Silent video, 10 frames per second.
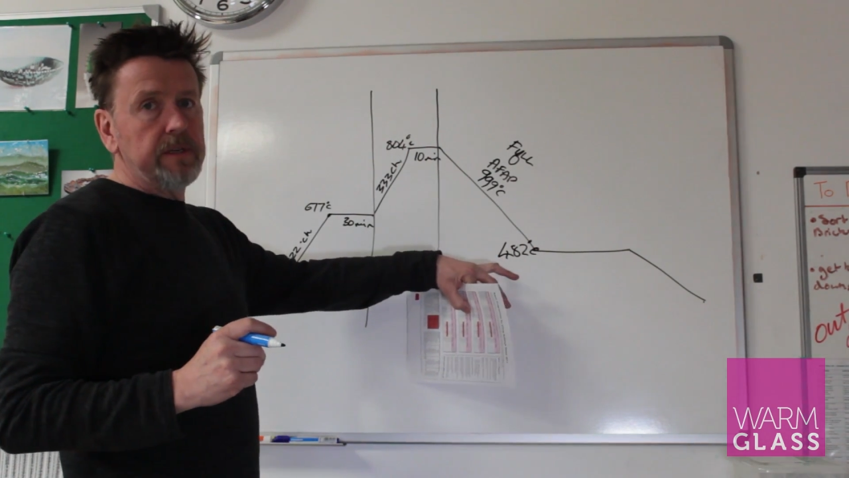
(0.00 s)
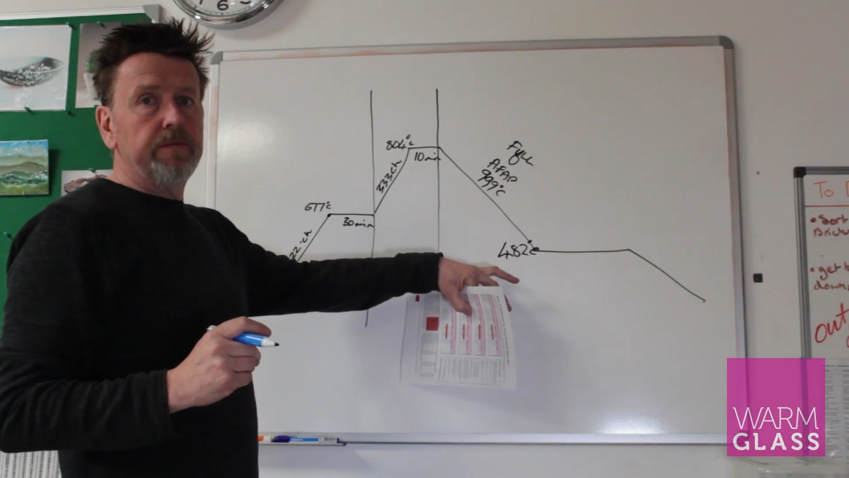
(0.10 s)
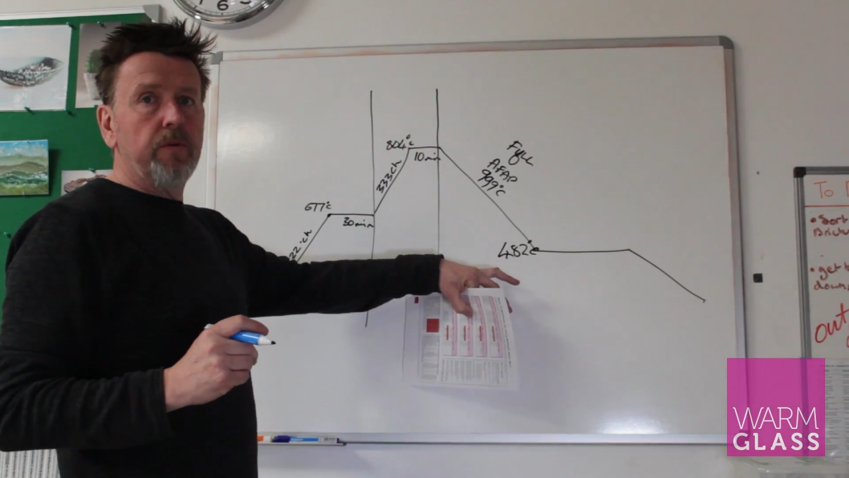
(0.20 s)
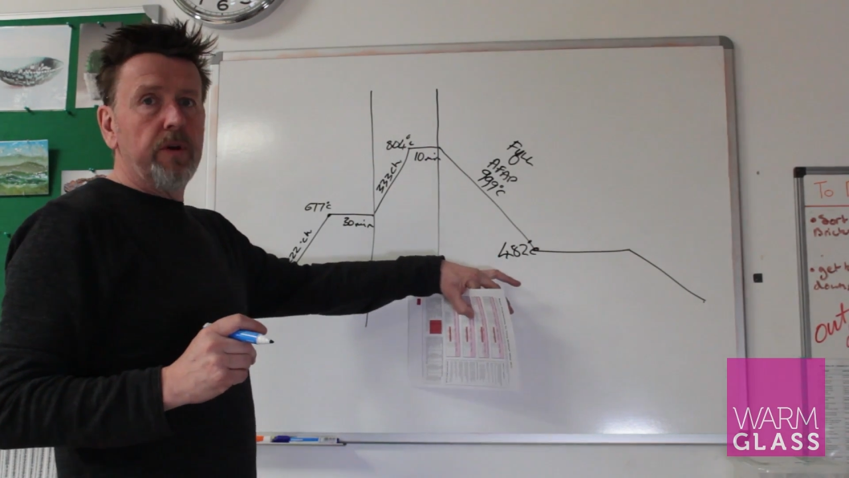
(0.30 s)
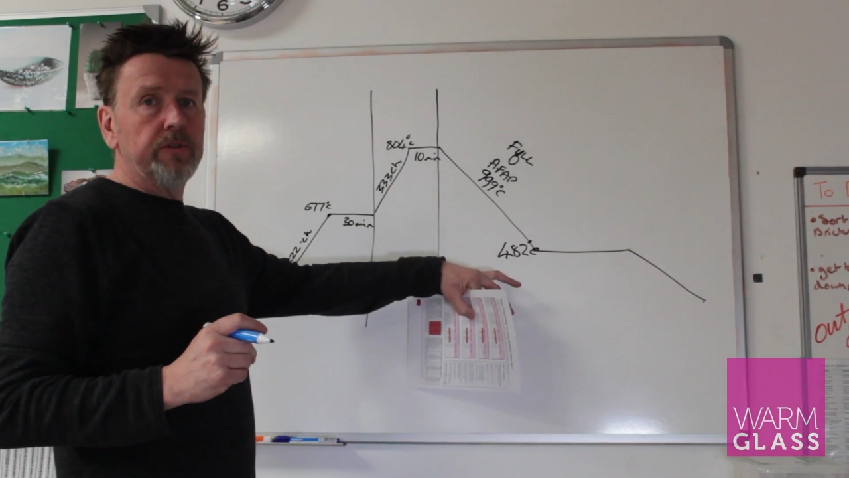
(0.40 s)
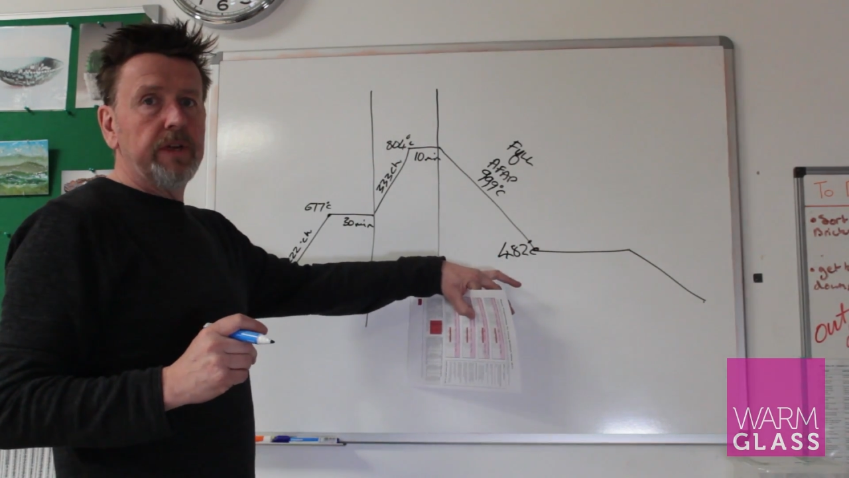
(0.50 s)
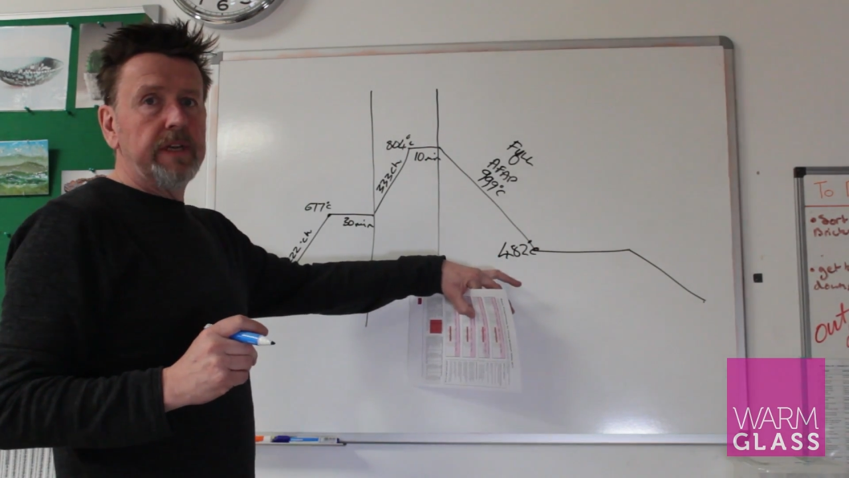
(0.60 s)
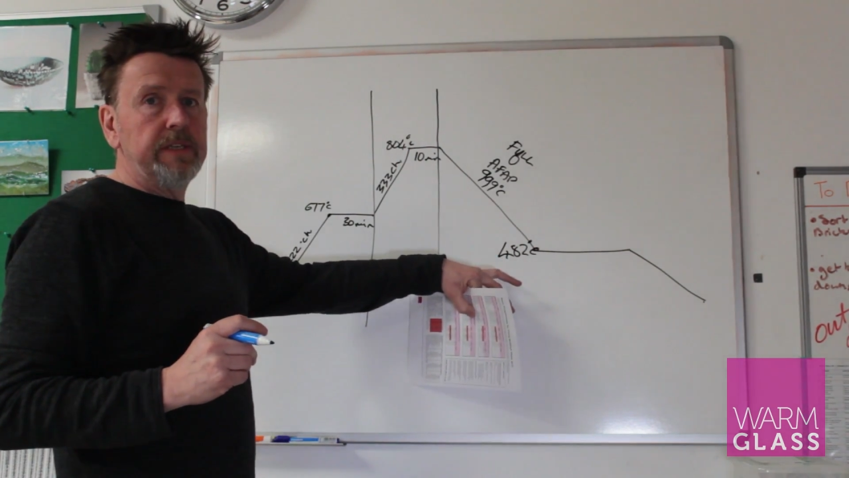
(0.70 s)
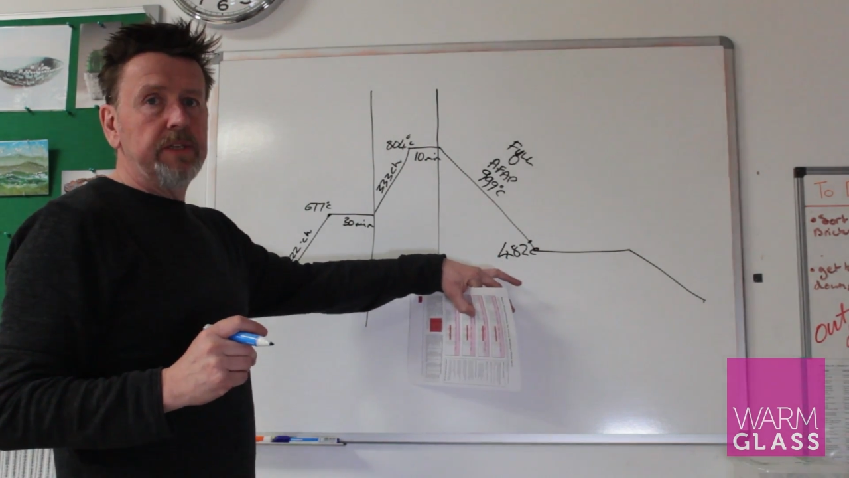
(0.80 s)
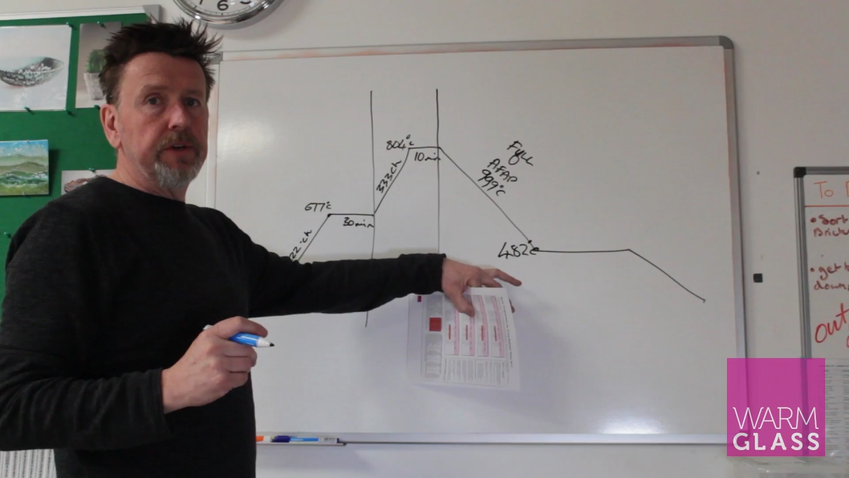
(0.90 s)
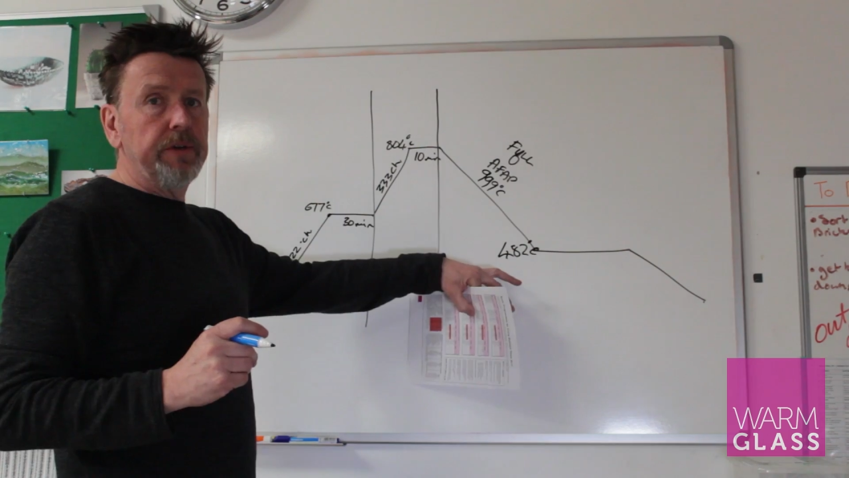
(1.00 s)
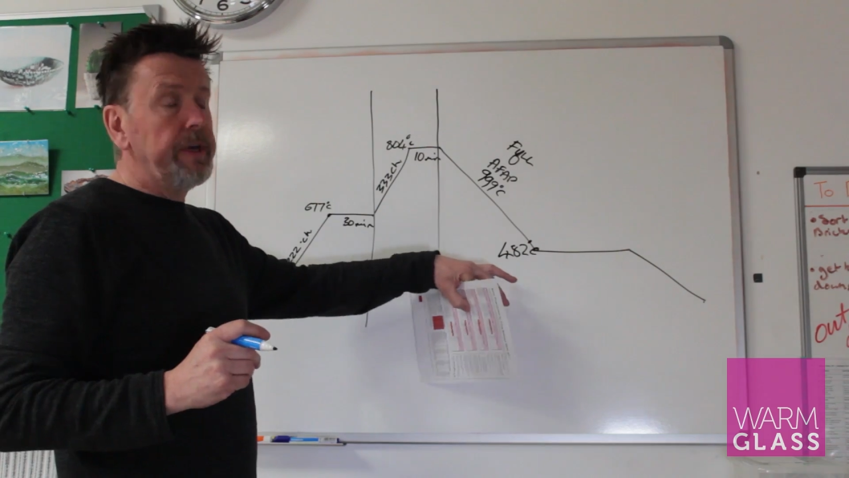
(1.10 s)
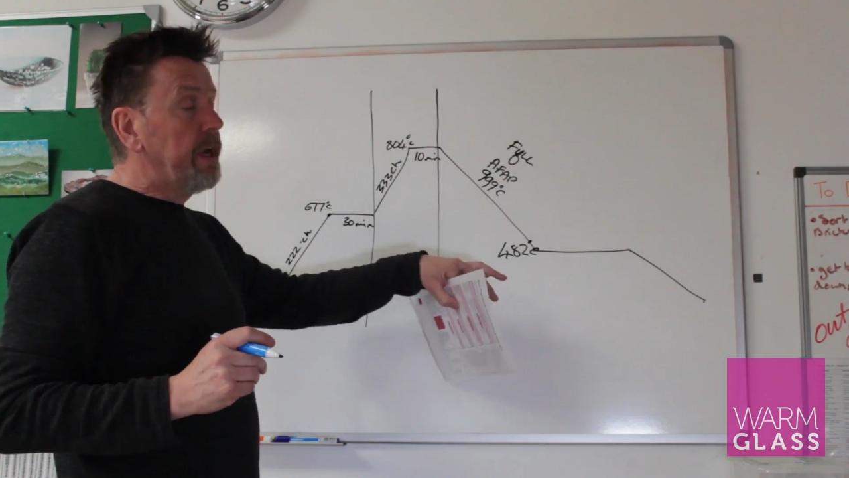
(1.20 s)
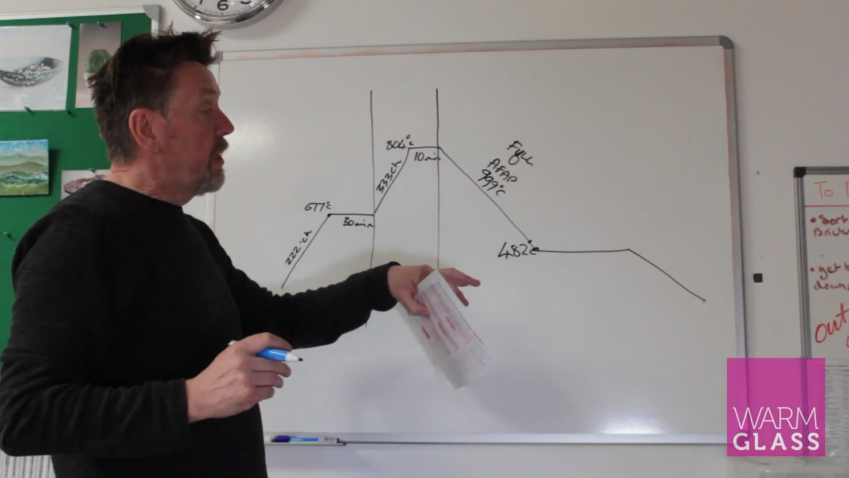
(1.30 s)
is four hundred eighty-two.